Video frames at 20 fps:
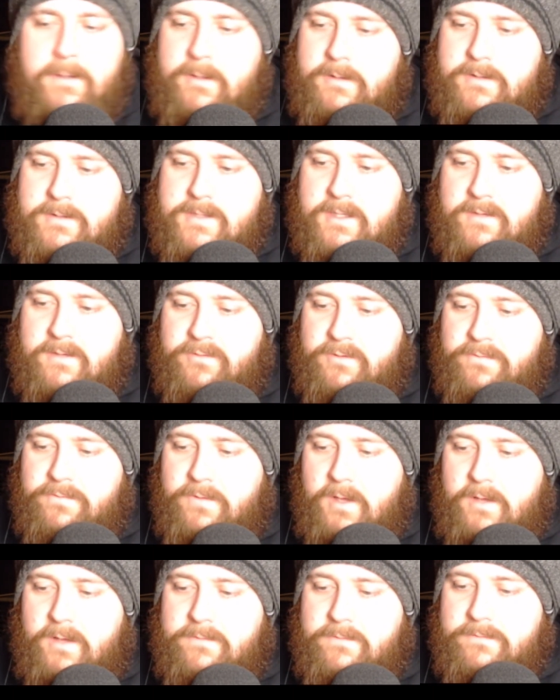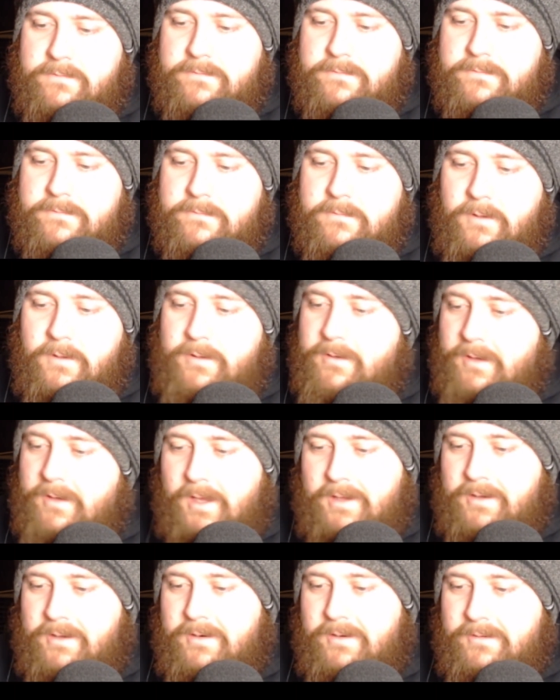I'll give it a 5.
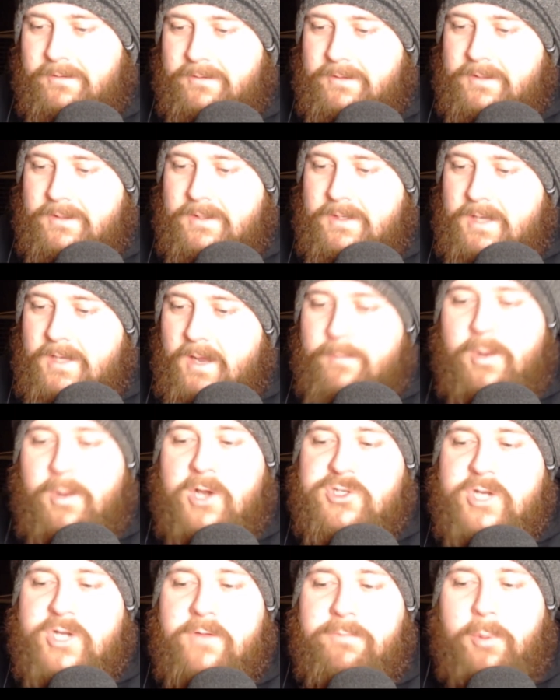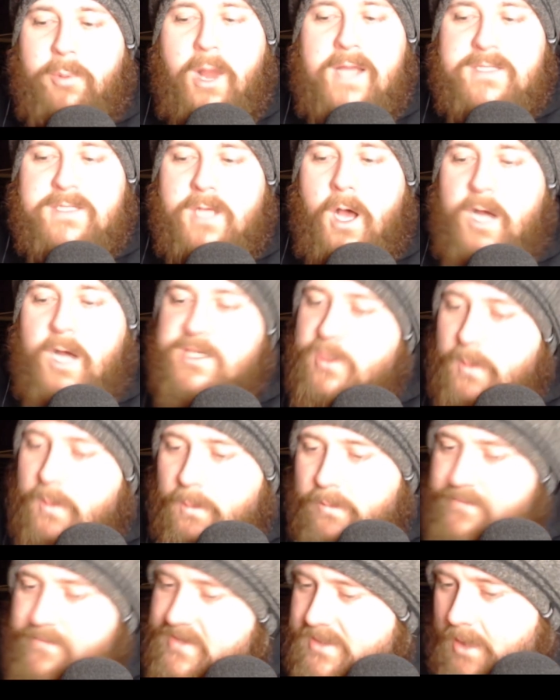I don't know. Impression of Bryce
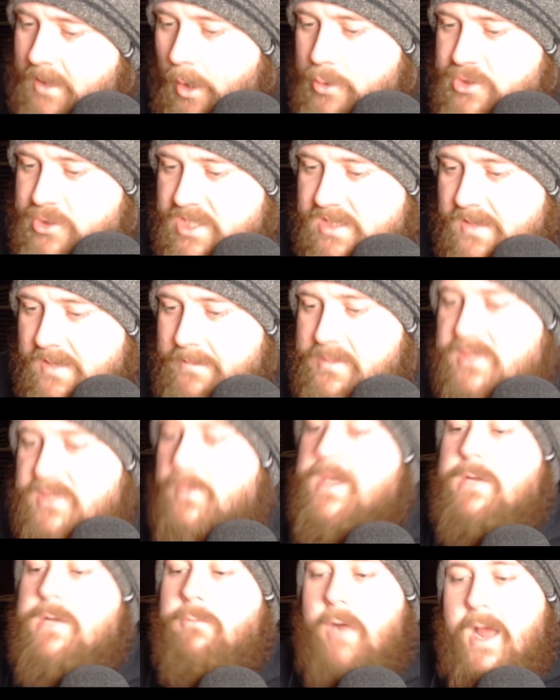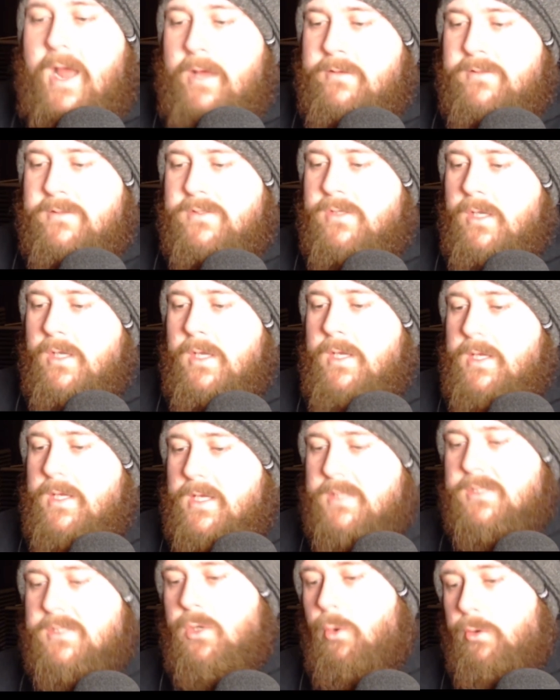arguing with his coaches in between rounds.
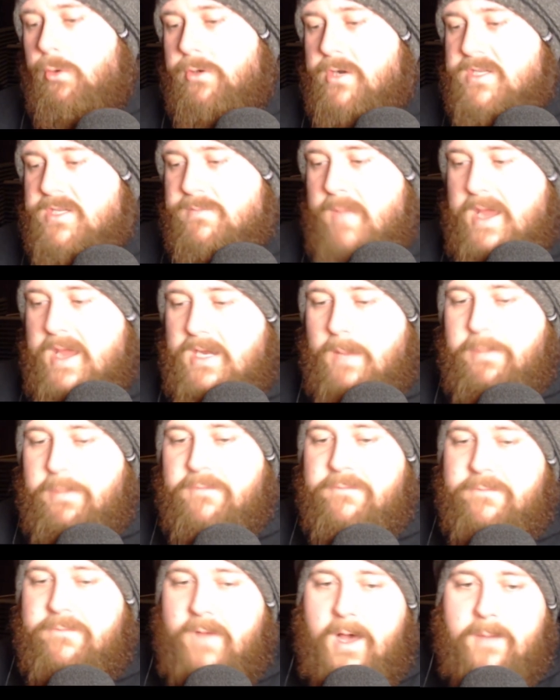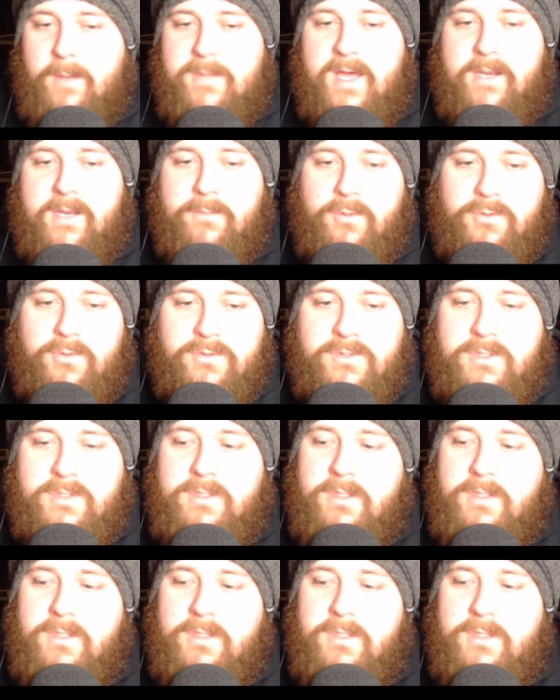His corner is made up of farm animals.